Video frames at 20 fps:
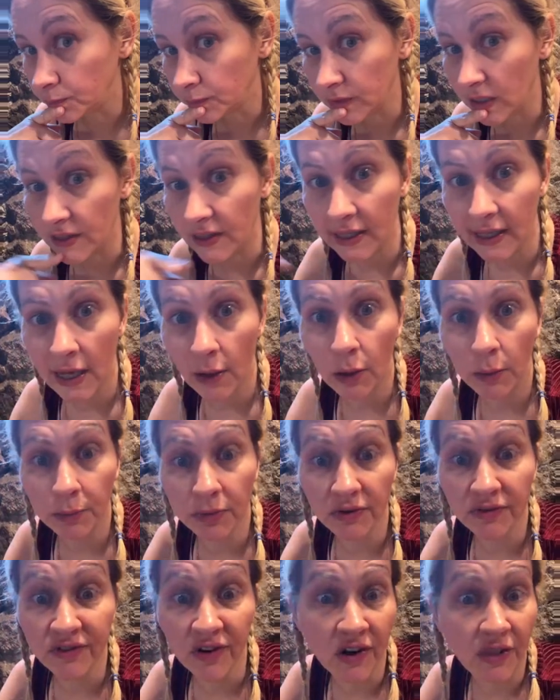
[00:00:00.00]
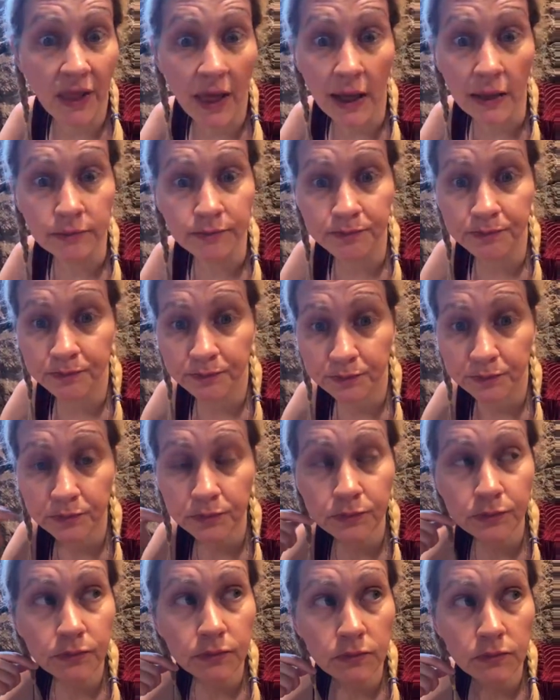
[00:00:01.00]
I think I would prefer that.
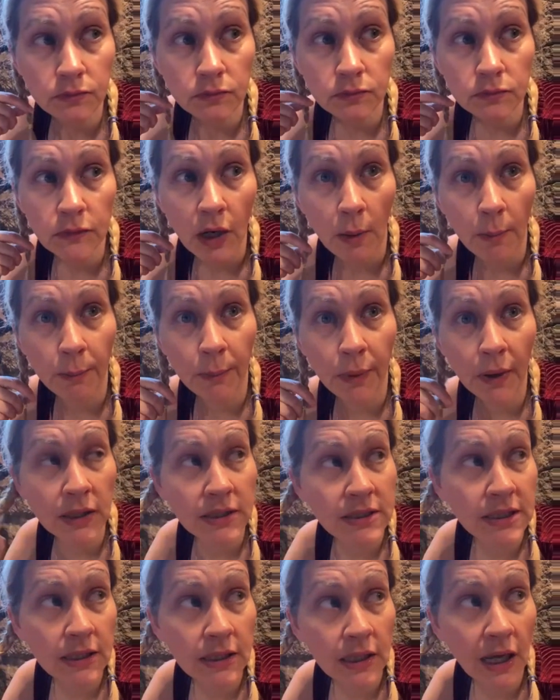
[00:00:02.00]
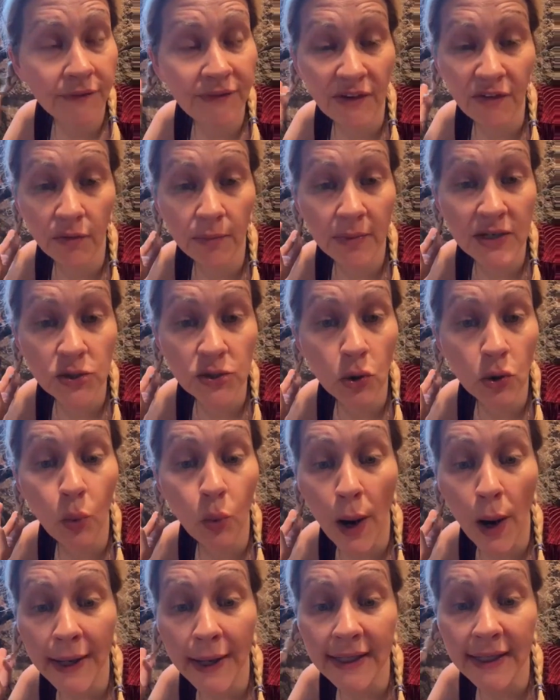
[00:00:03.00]
But I've never been to a
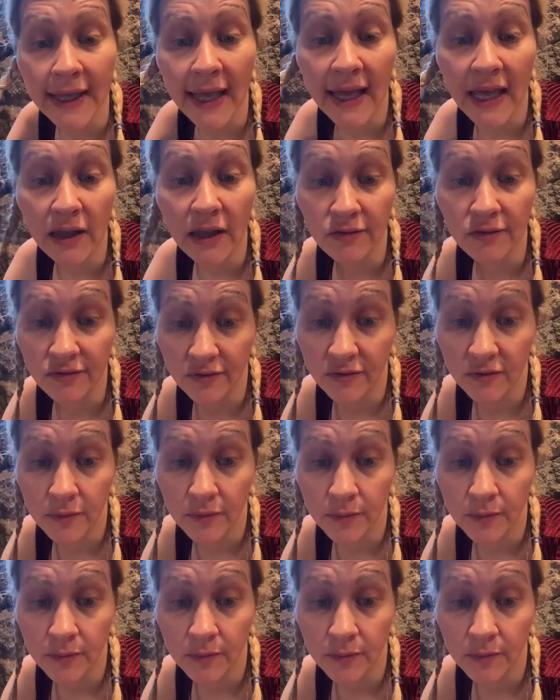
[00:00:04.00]
wine cave.